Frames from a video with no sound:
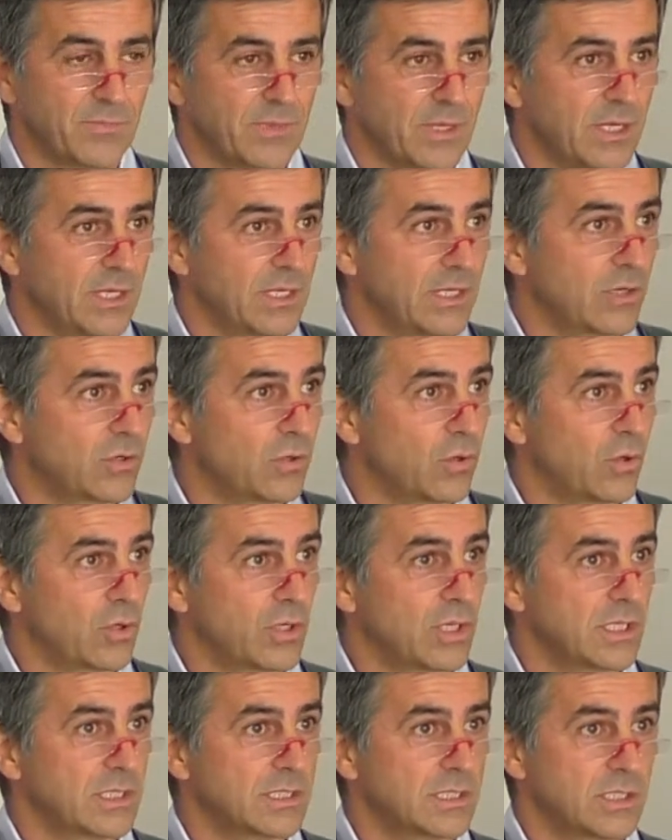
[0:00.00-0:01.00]
in a
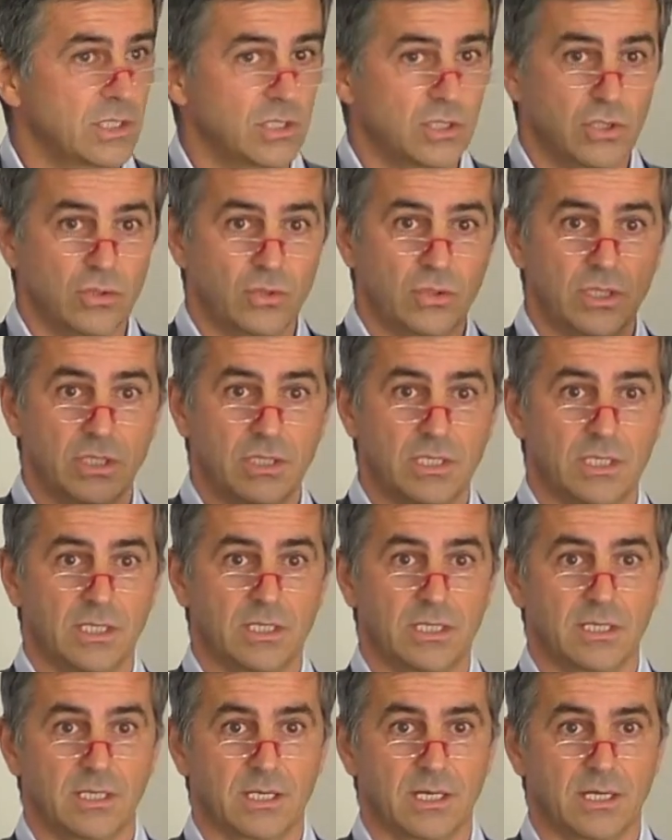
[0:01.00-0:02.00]
corneal surgery, you need
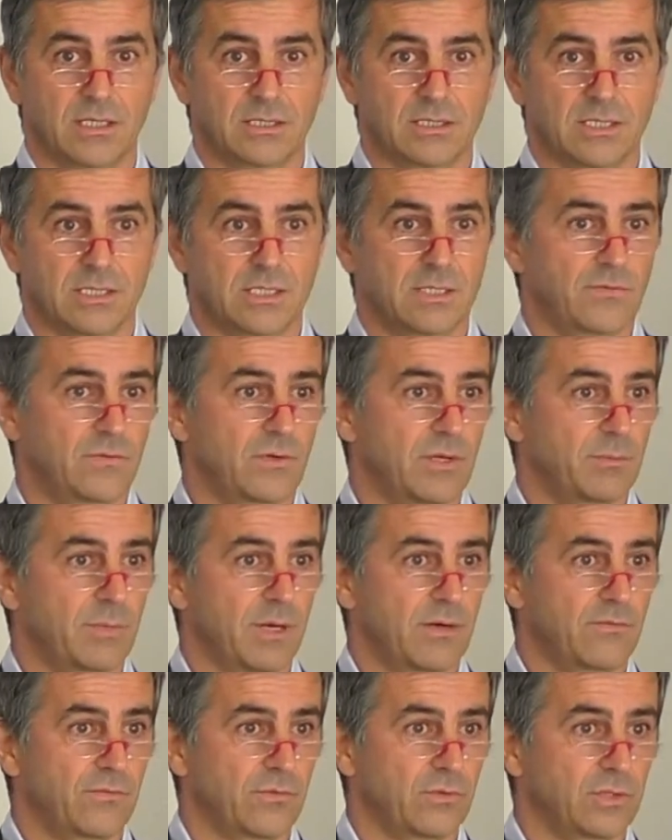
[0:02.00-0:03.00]
reading glasses if you're
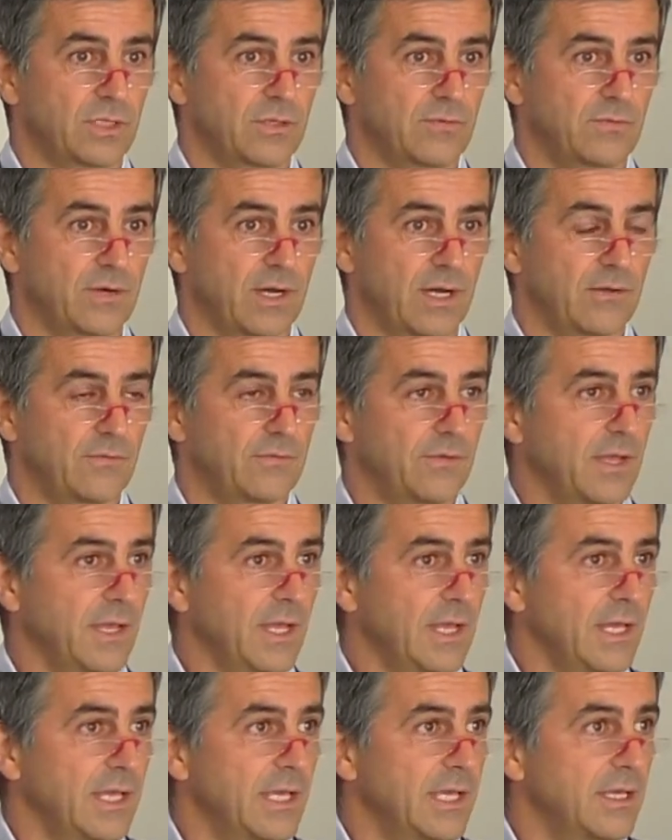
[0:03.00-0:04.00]
above 45.
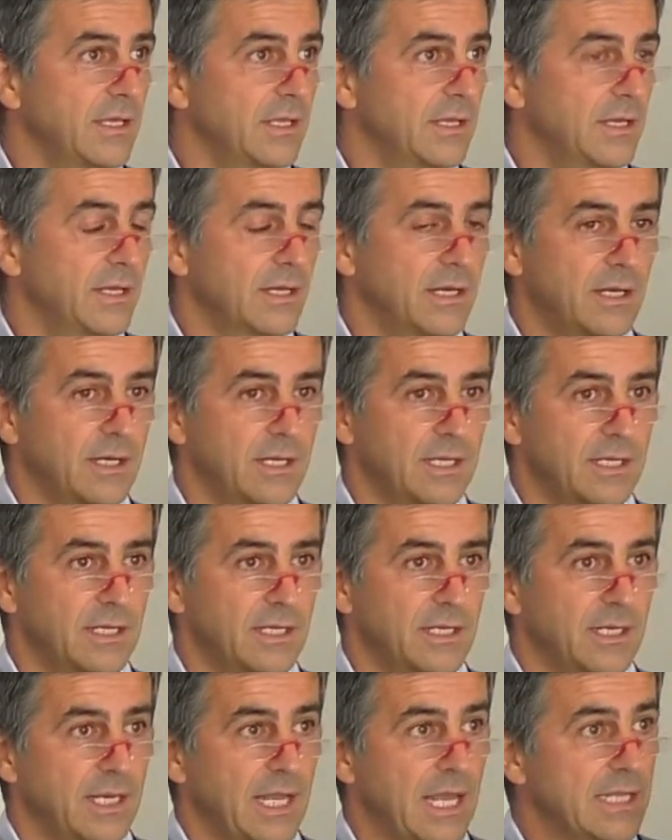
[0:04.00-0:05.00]
In
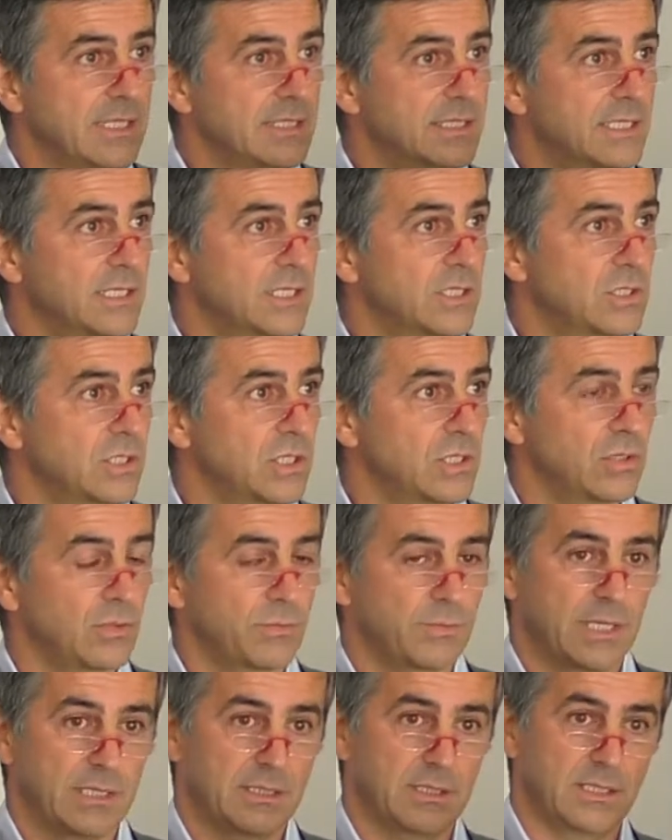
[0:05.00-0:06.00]
a lens surgery, you
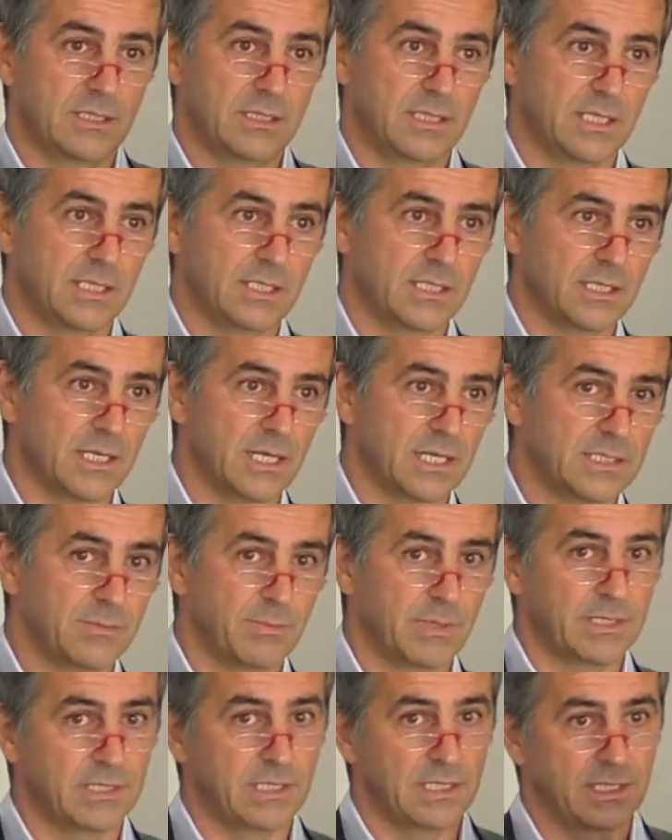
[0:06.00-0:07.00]
might need reading glasses,
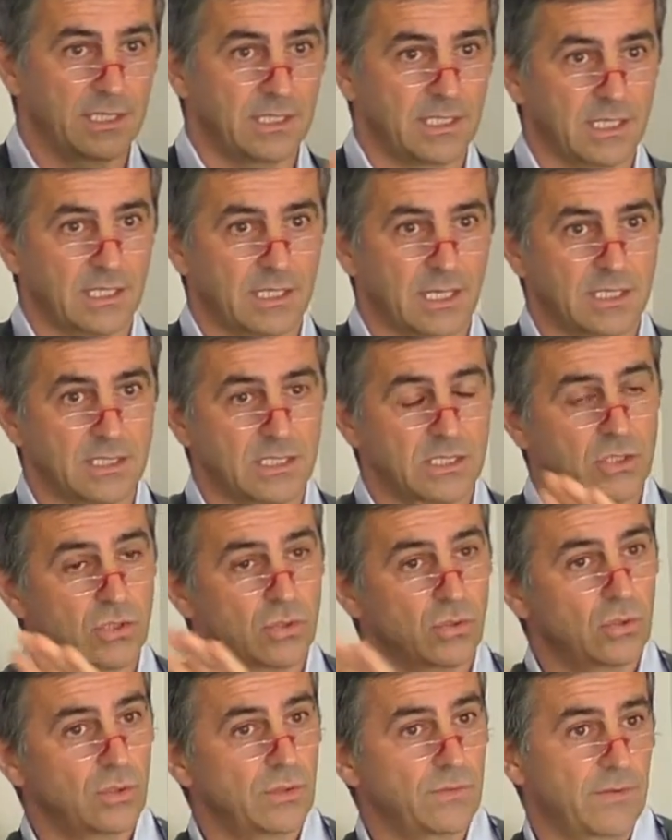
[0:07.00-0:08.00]
you might need near glasses,
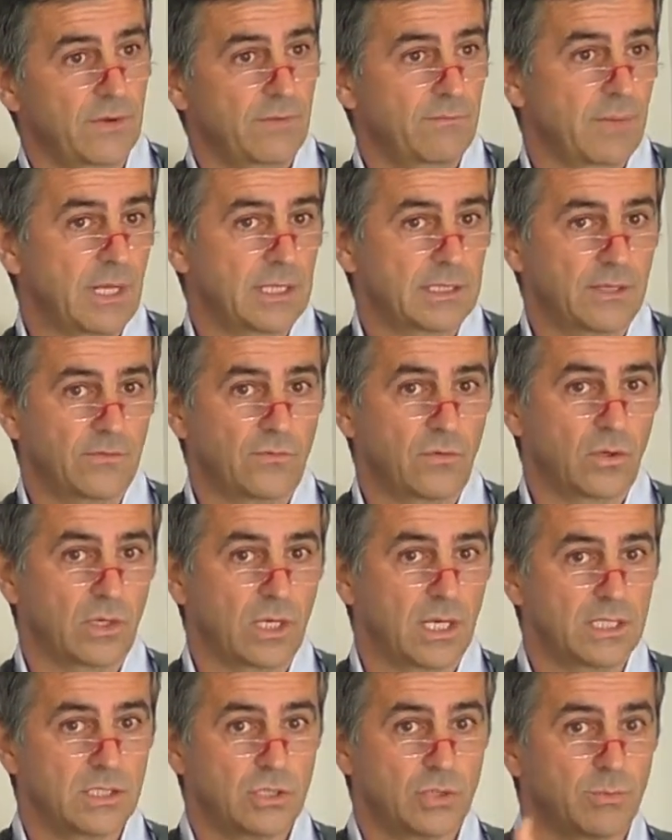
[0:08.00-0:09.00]
or if you have multifocal
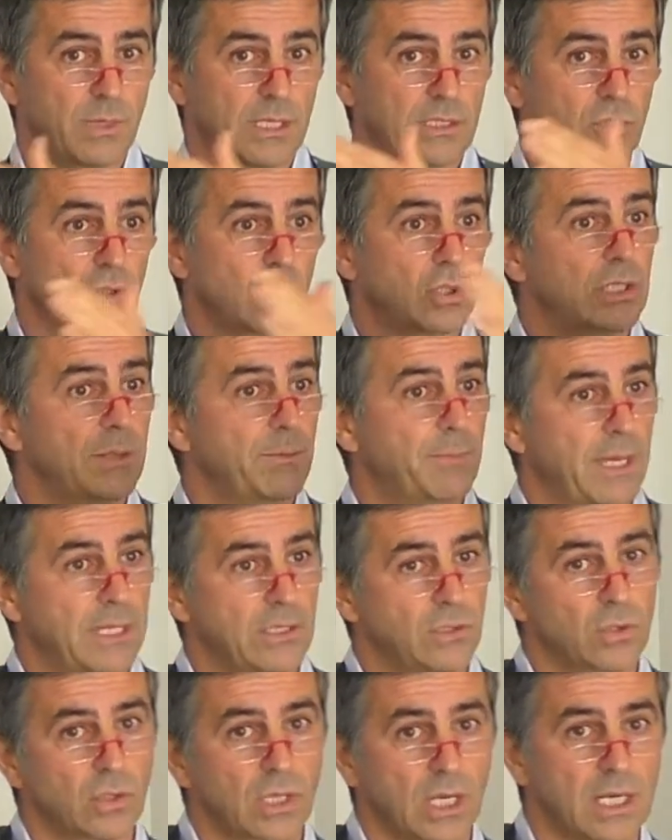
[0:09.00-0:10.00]
lens, you might not
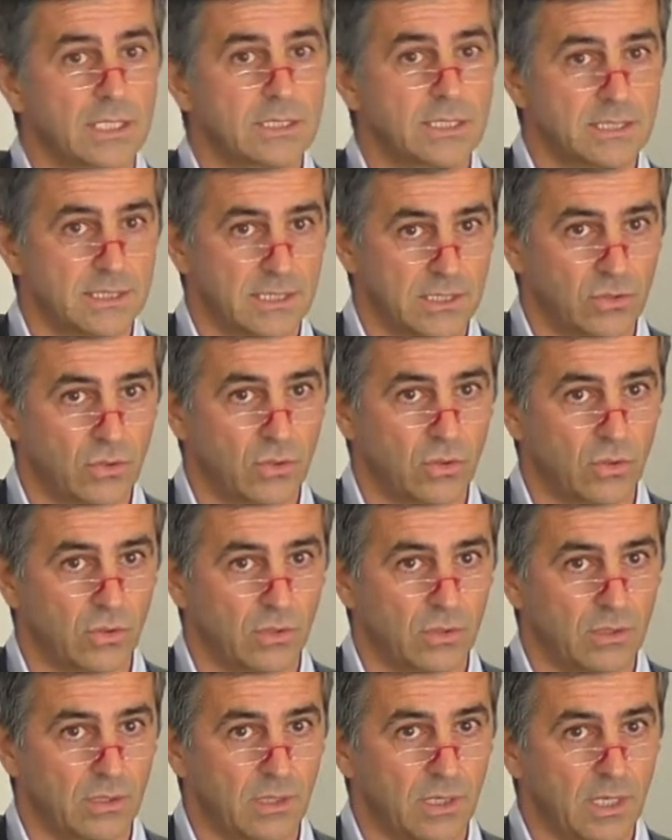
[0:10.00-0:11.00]
depend on glasses at
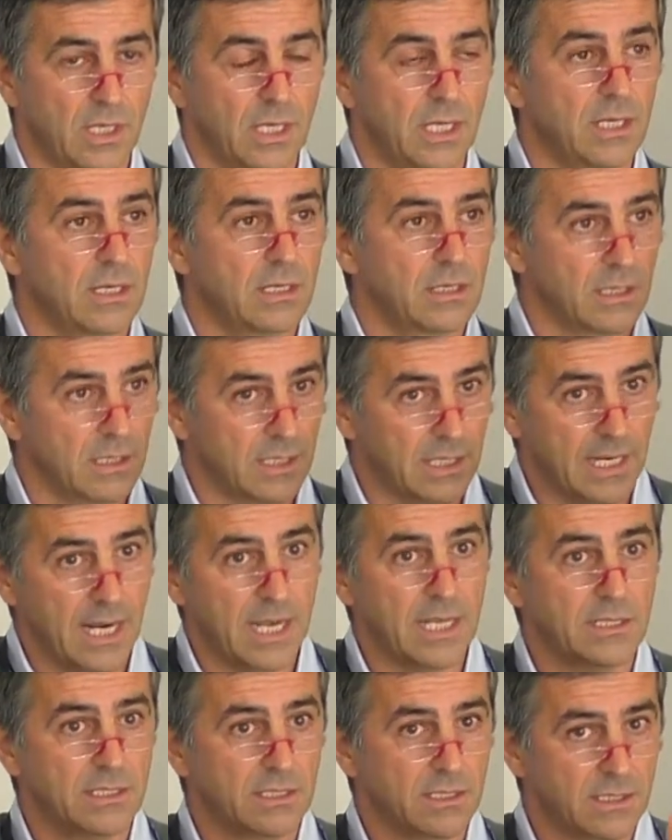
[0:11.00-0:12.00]
all in great